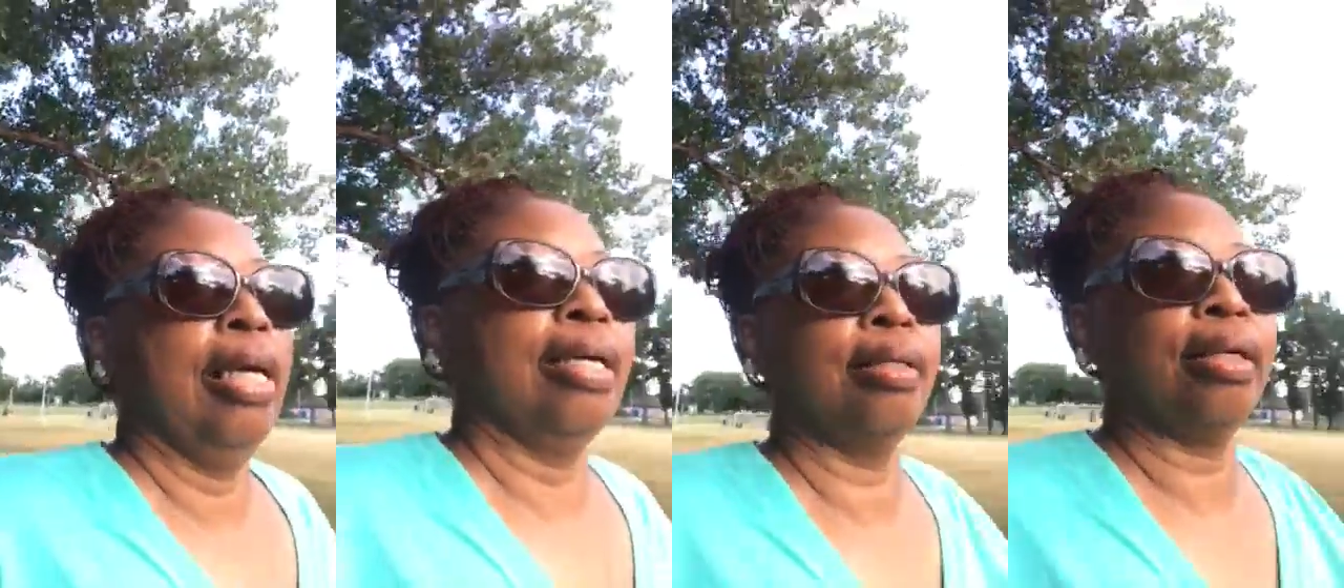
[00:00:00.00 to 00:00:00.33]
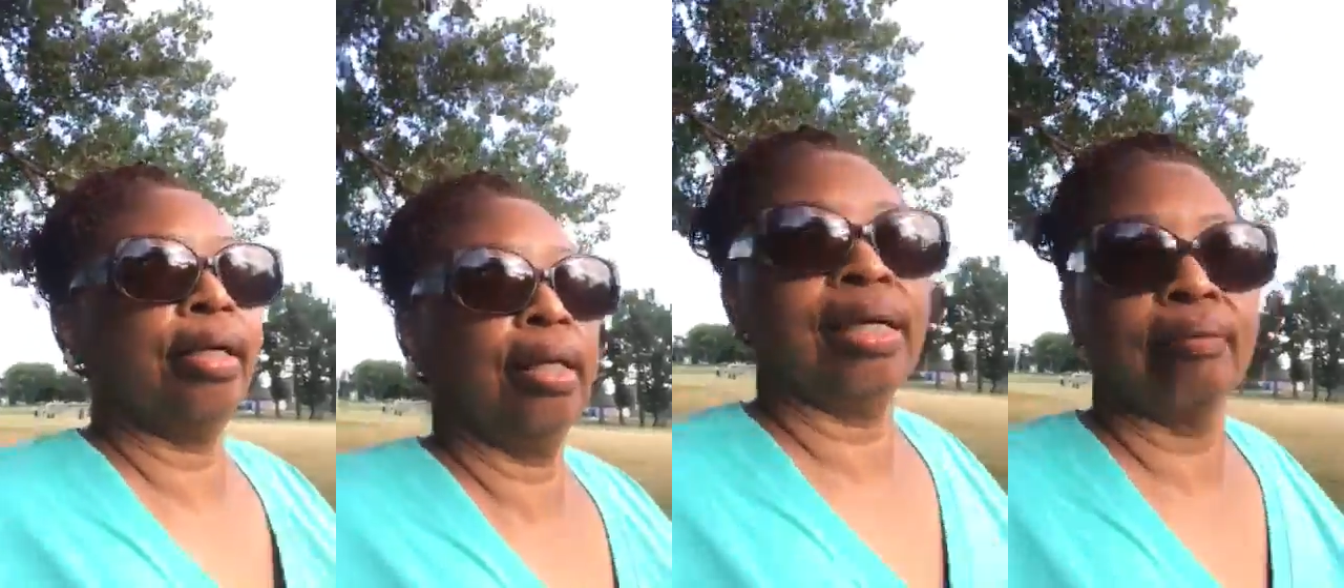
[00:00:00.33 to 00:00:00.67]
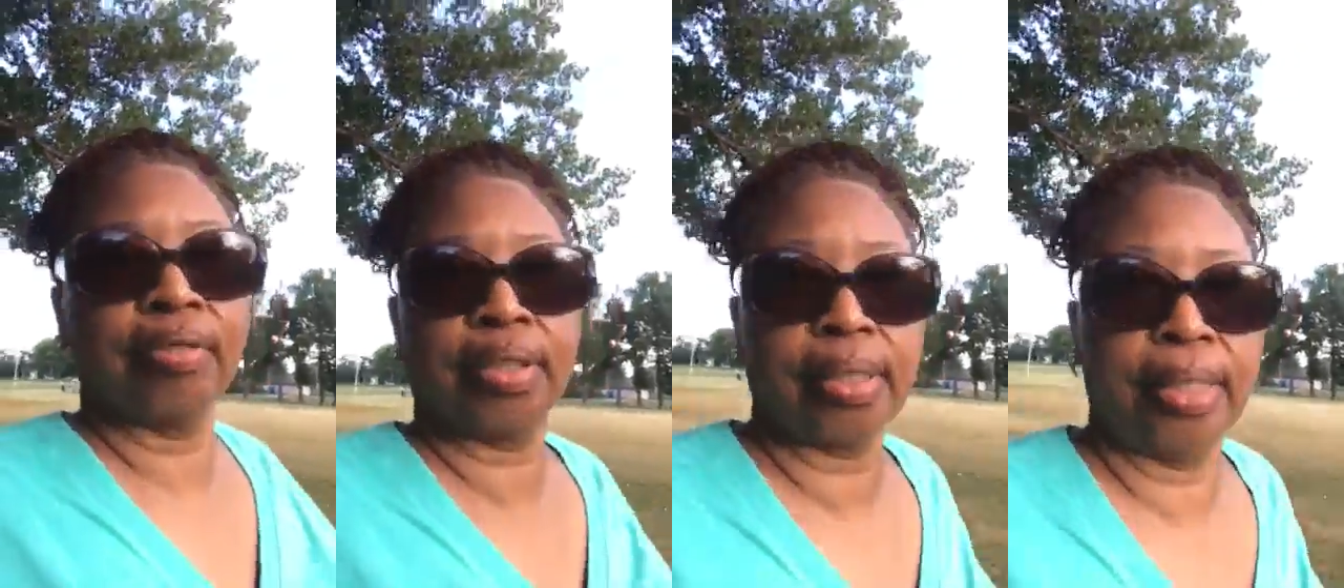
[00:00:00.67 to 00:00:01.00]
And then all
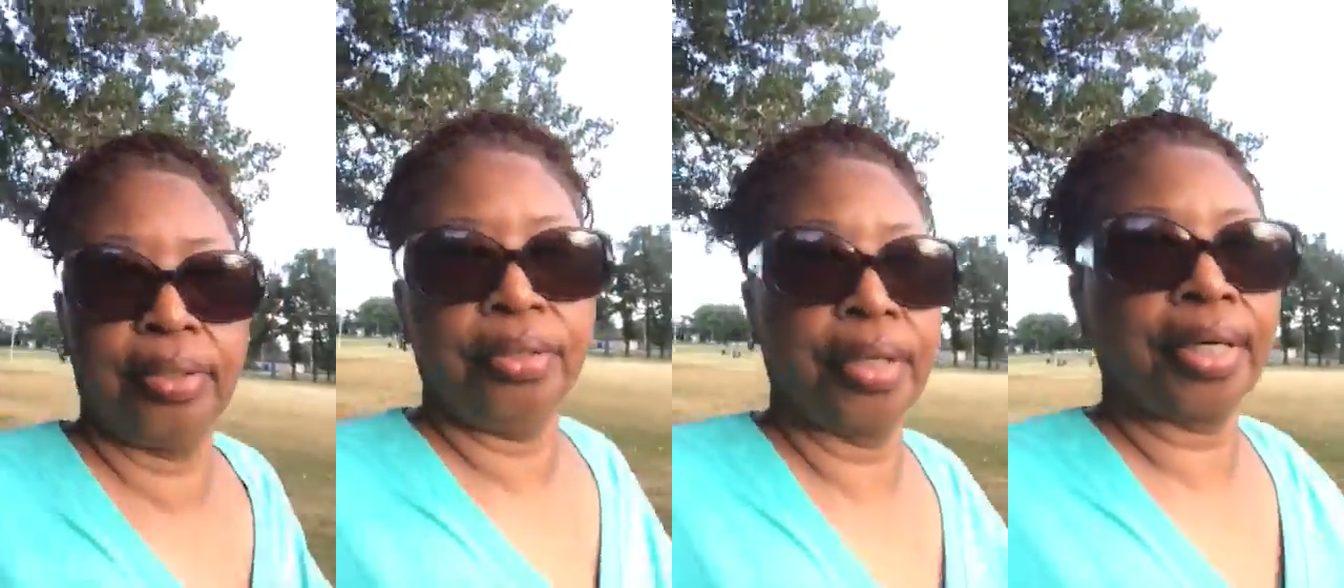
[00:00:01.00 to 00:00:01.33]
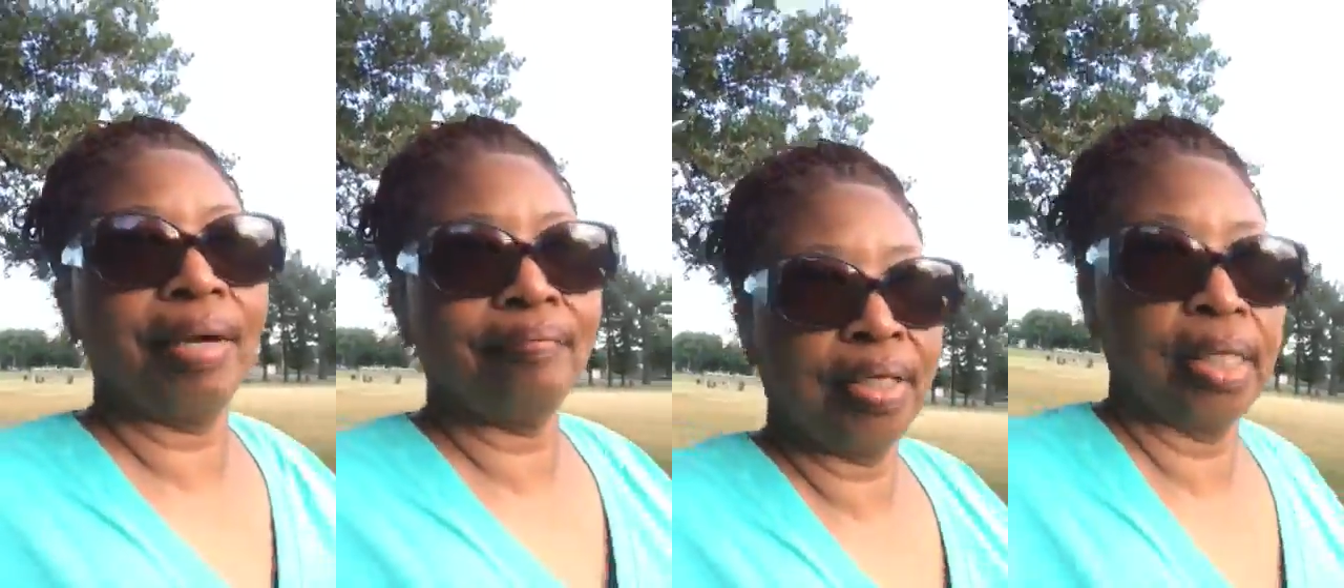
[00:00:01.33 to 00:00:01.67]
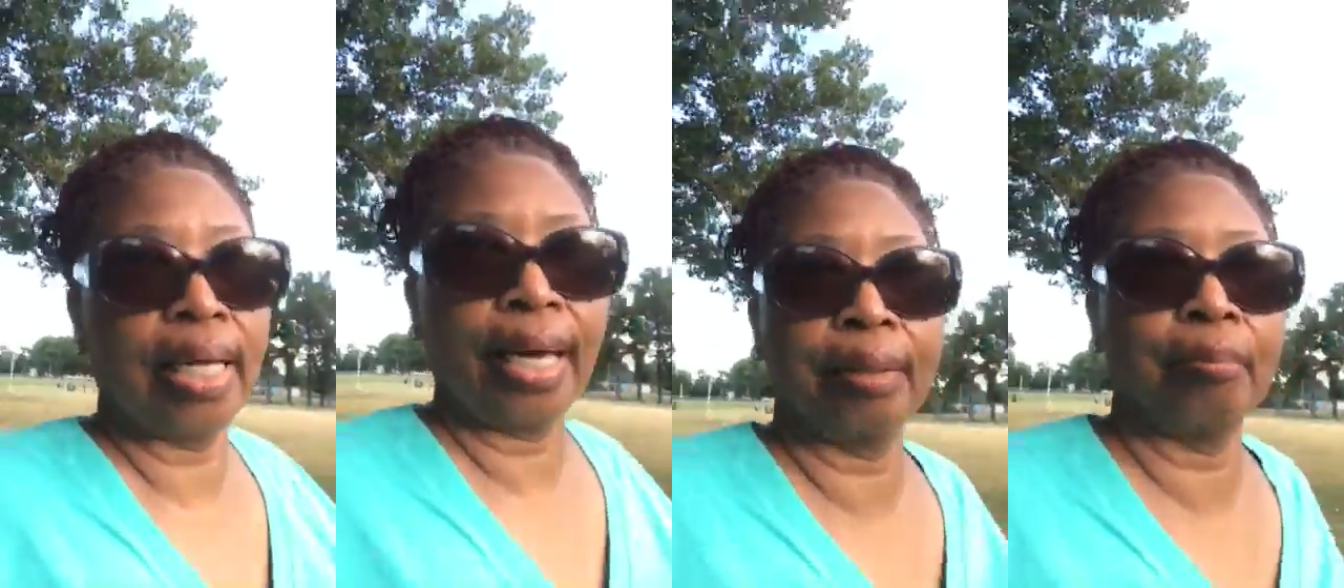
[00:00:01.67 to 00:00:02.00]
of a sudden you're given a
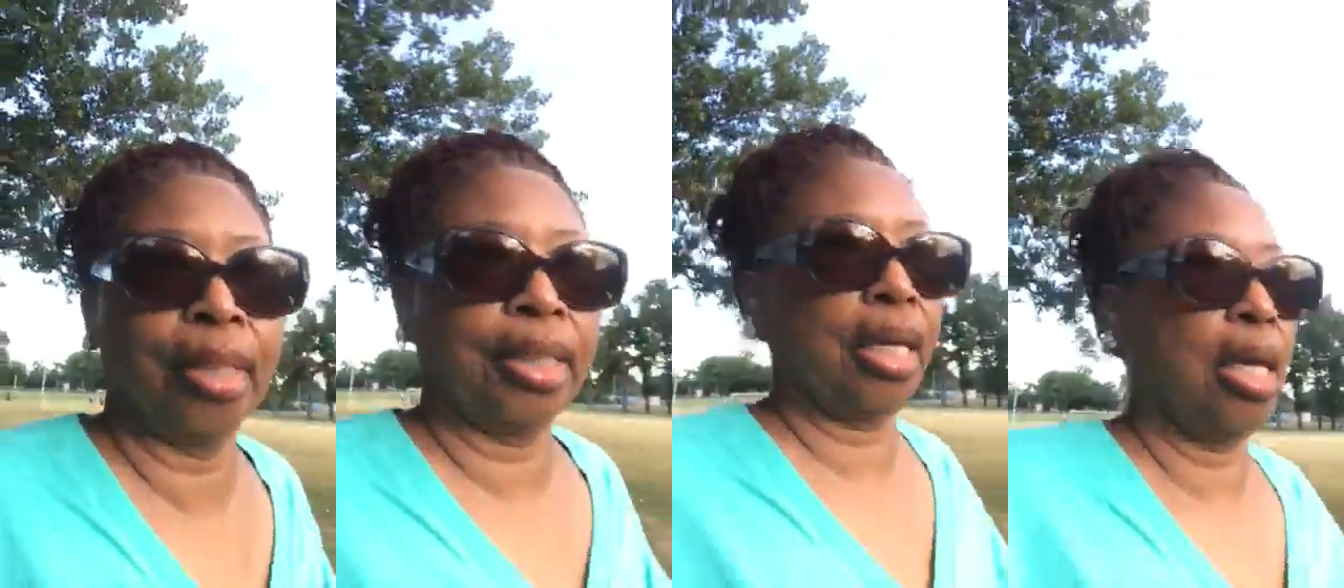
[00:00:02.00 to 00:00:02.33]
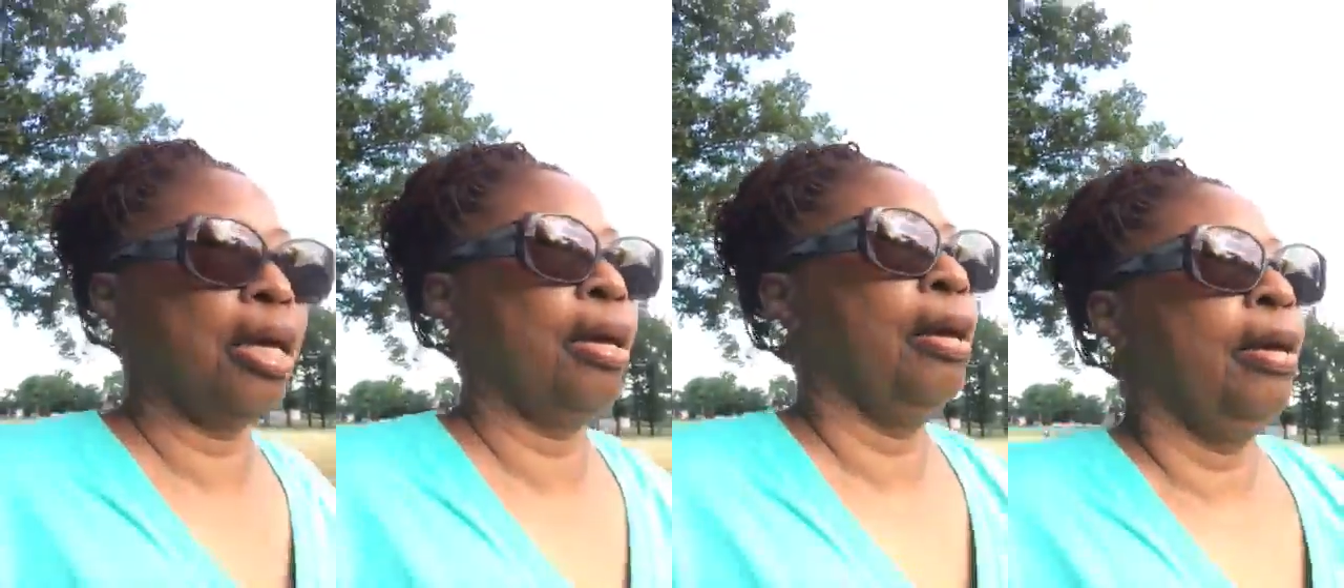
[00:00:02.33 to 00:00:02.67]
lot of money.